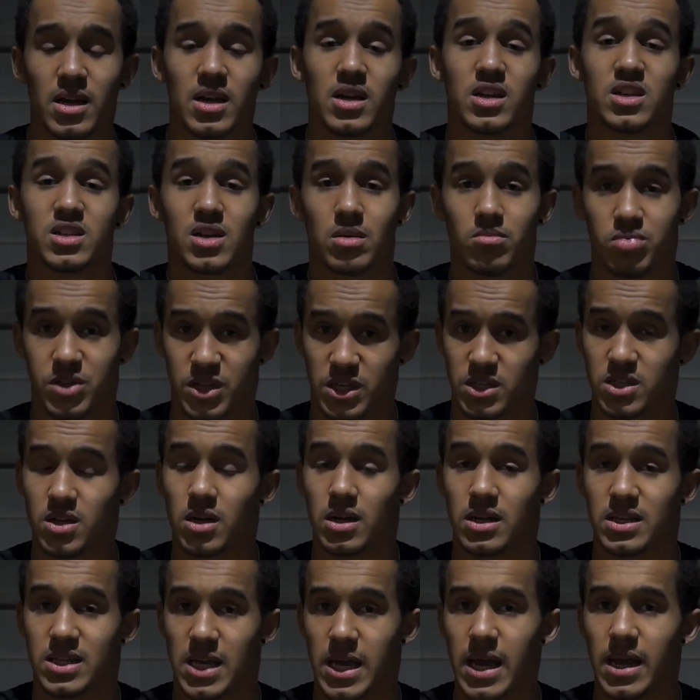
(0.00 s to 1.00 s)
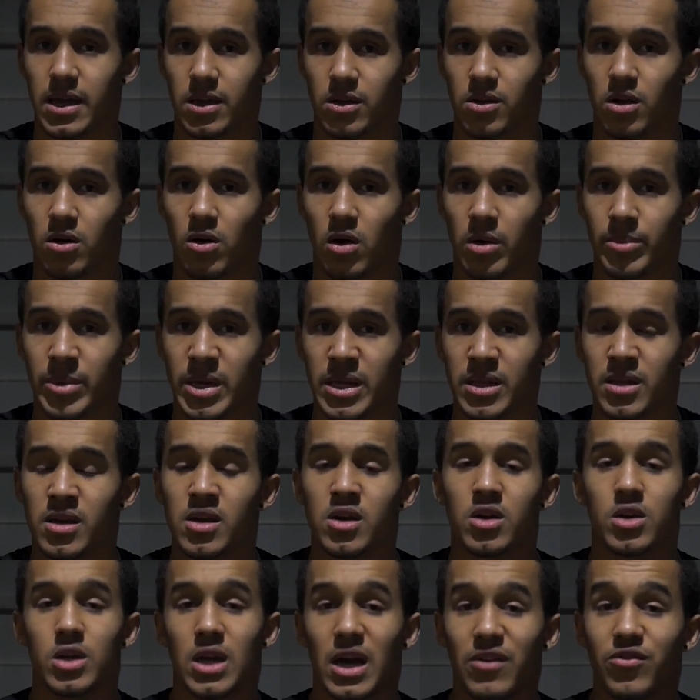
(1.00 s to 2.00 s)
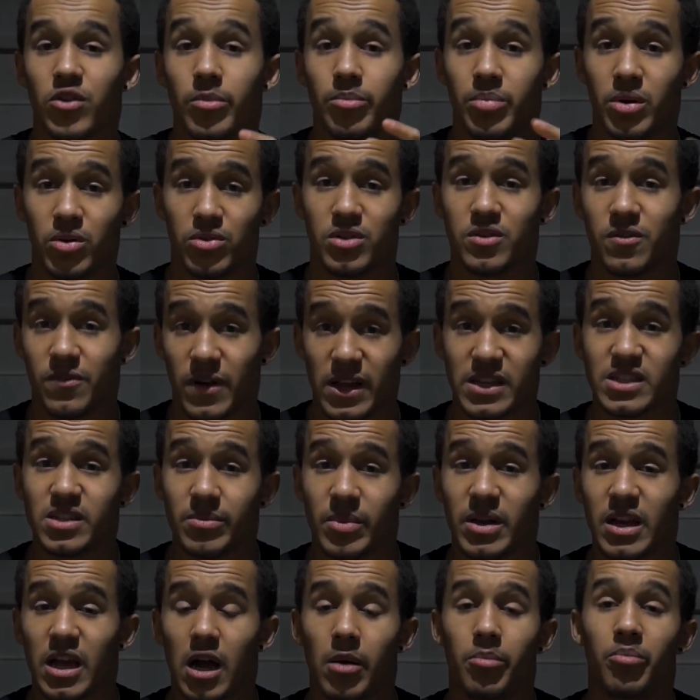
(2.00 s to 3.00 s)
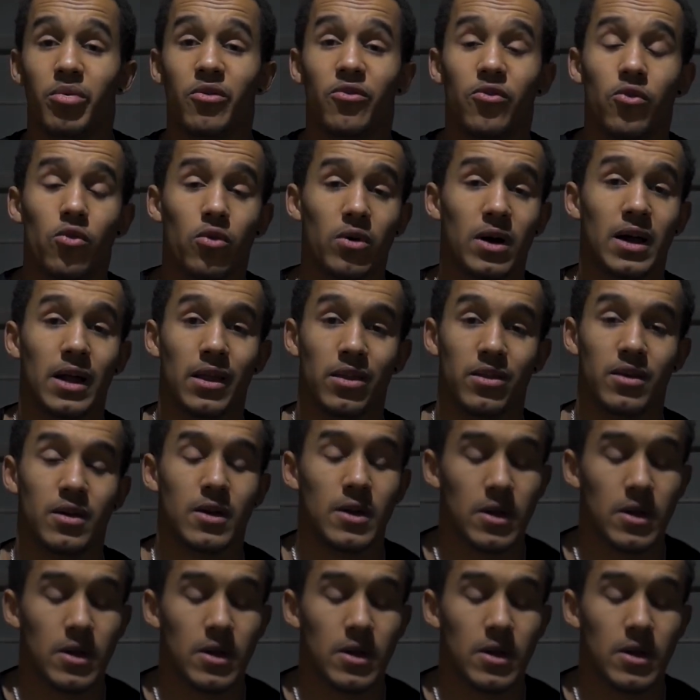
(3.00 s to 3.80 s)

Something's gonna tear, you know what I mean? You have to build the flexibility up beforehand,